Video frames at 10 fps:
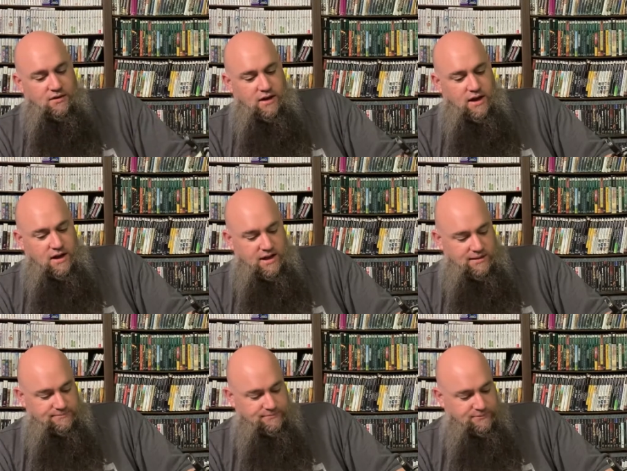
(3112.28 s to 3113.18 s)

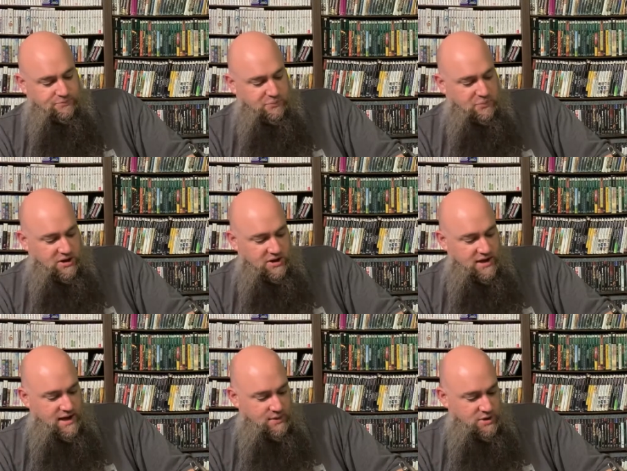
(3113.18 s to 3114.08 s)
But
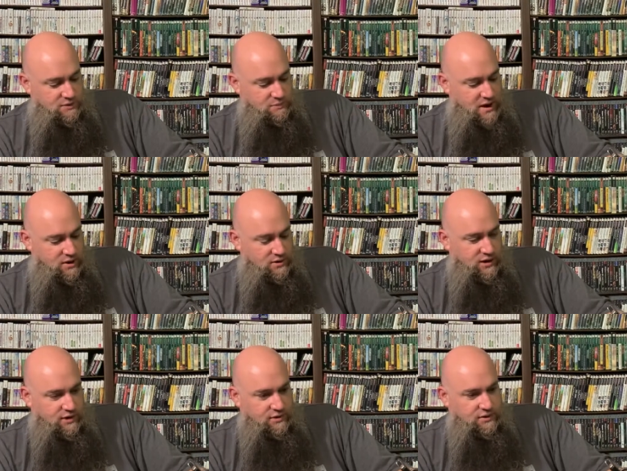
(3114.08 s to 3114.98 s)
yeah, I mean, it powered
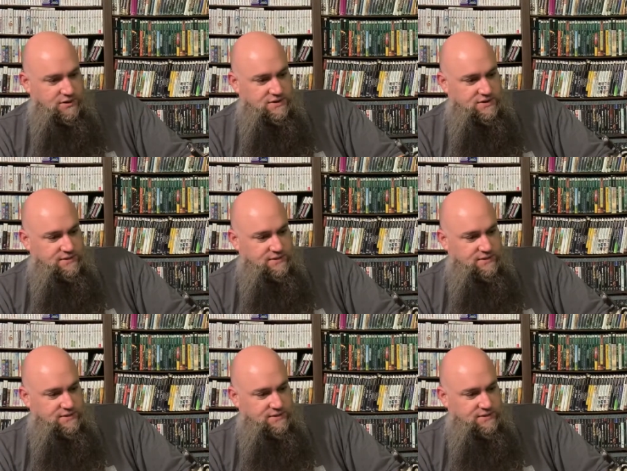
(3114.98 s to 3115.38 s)
on at least.